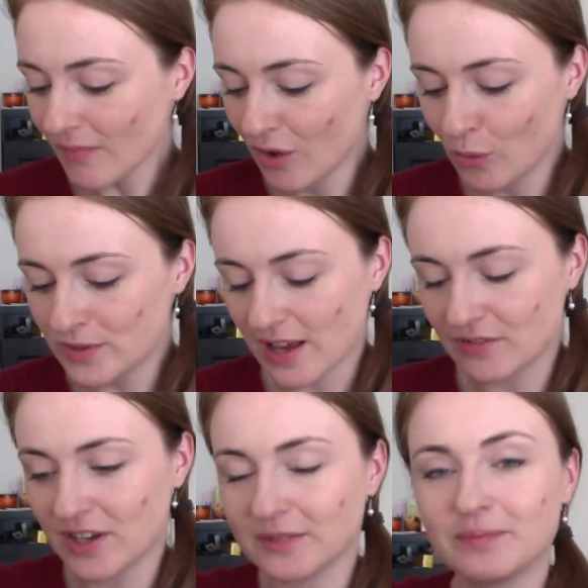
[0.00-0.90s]
always have
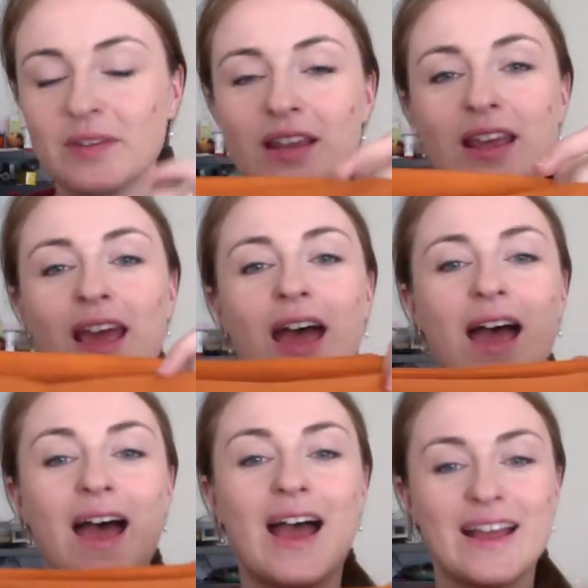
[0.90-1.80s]
done,
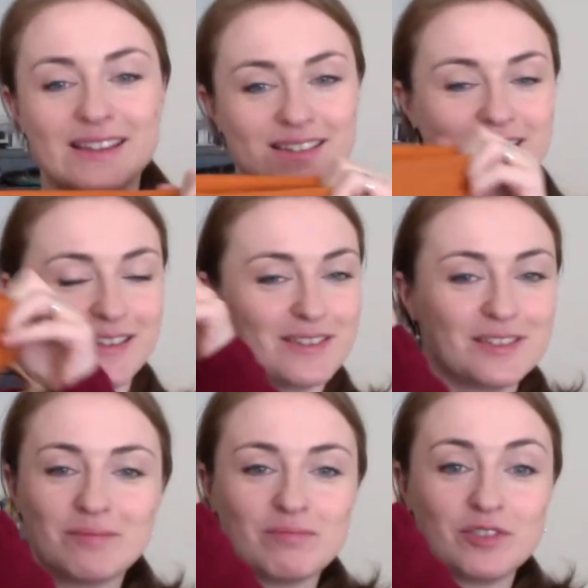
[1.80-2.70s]
and
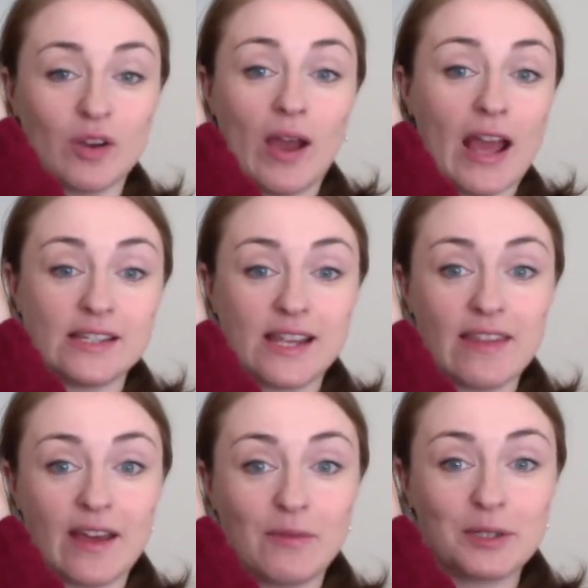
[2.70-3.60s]
so I had to get
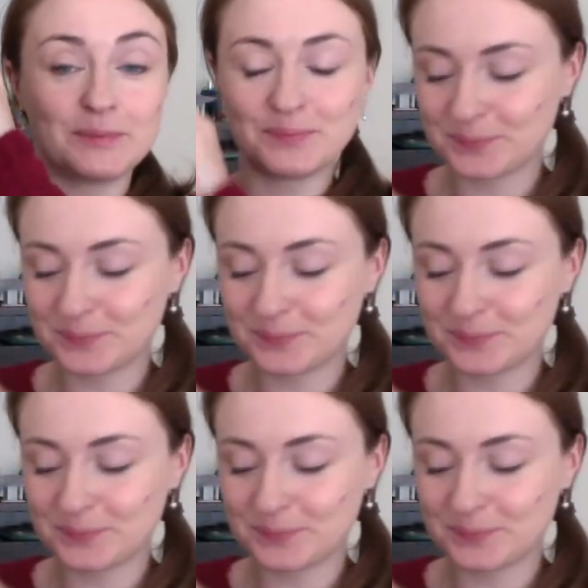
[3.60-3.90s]
that one.